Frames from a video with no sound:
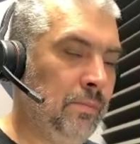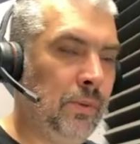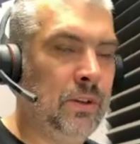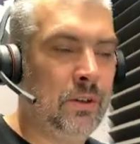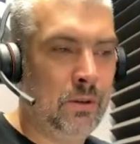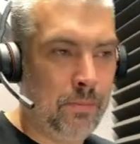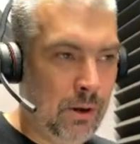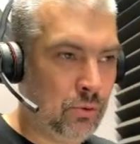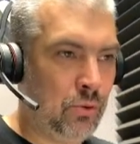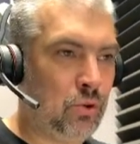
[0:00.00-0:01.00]
This is the
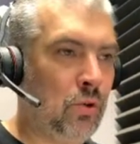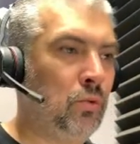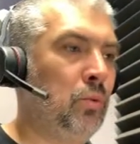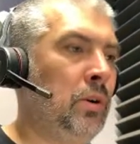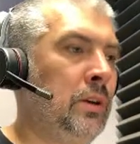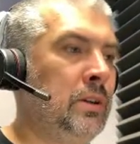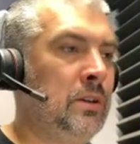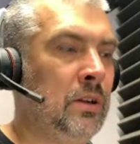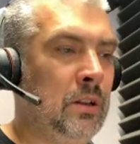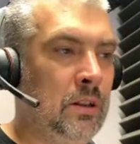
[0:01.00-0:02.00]
Milestone software. This
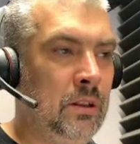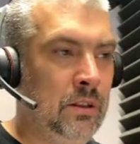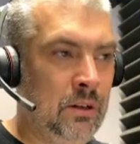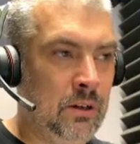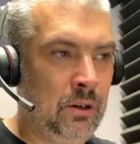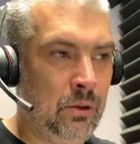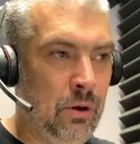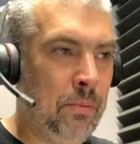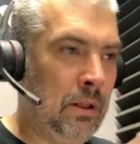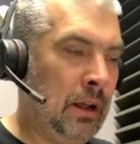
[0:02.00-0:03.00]
is the
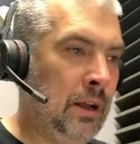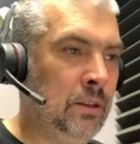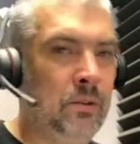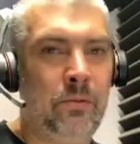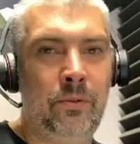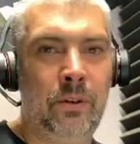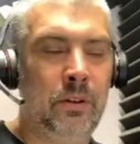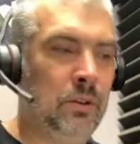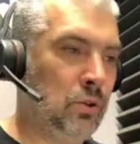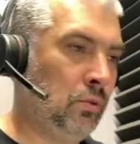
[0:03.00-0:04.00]
web client of
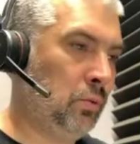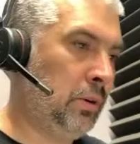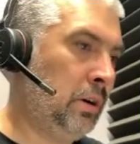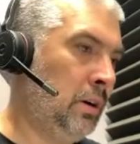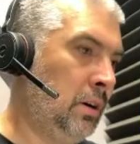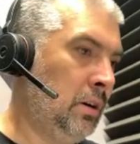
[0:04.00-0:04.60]
the software.